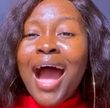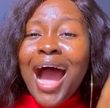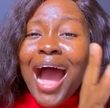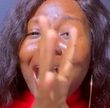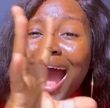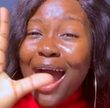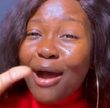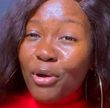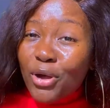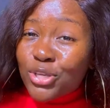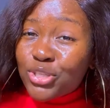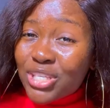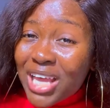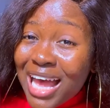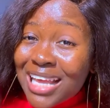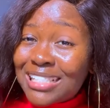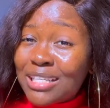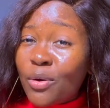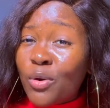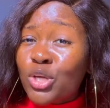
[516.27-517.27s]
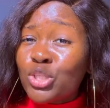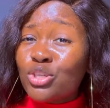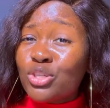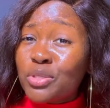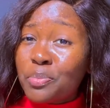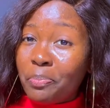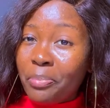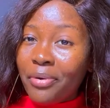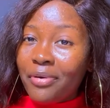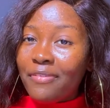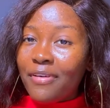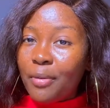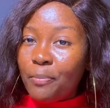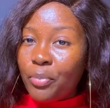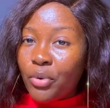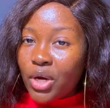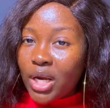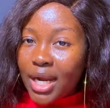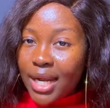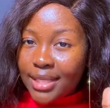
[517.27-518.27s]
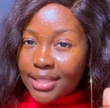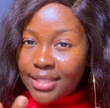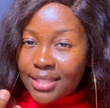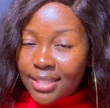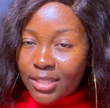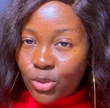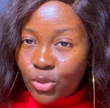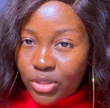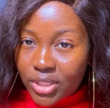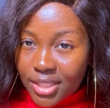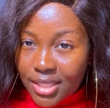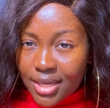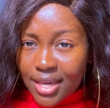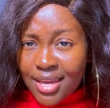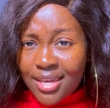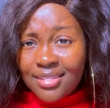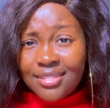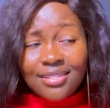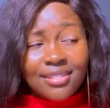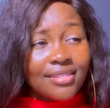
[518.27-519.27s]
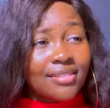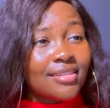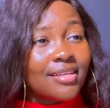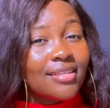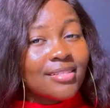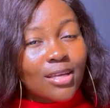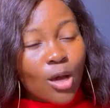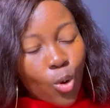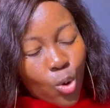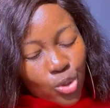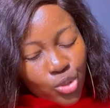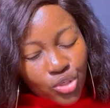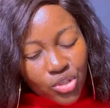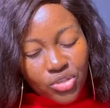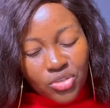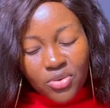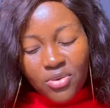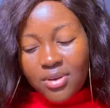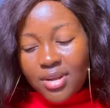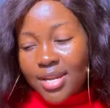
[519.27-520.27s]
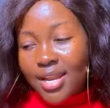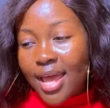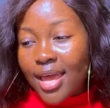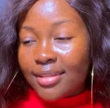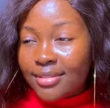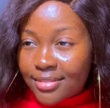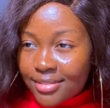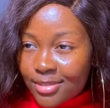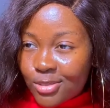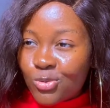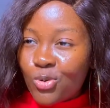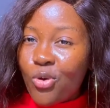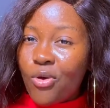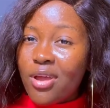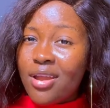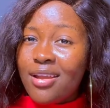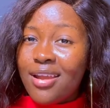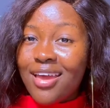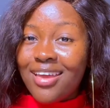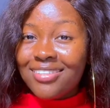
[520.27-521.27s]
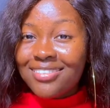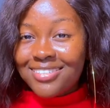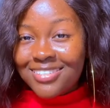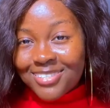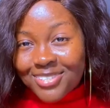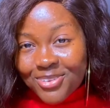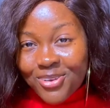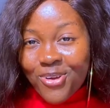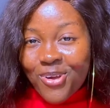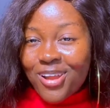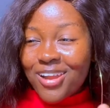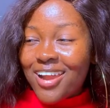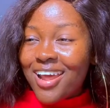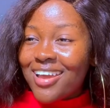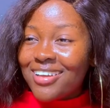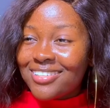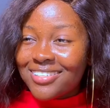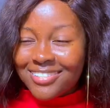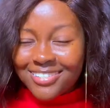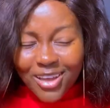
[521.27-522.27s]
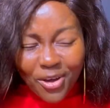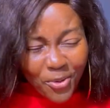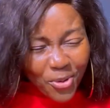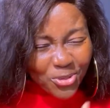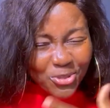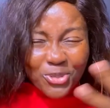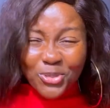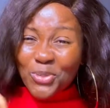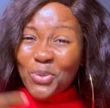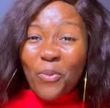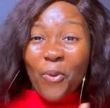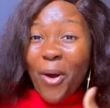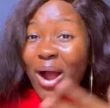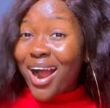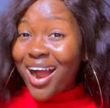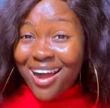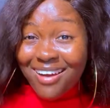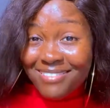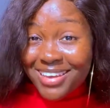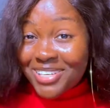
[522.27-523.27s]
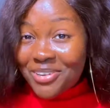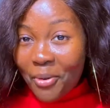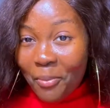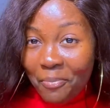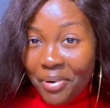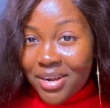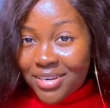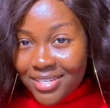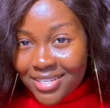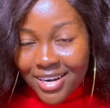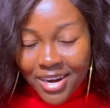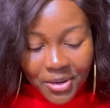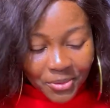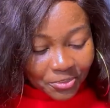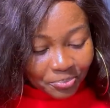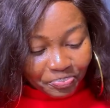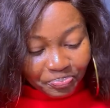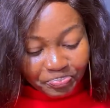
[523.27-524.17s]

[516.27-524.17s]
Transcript: I was just probably on the internet. I was just going like this. I was just walking up and down.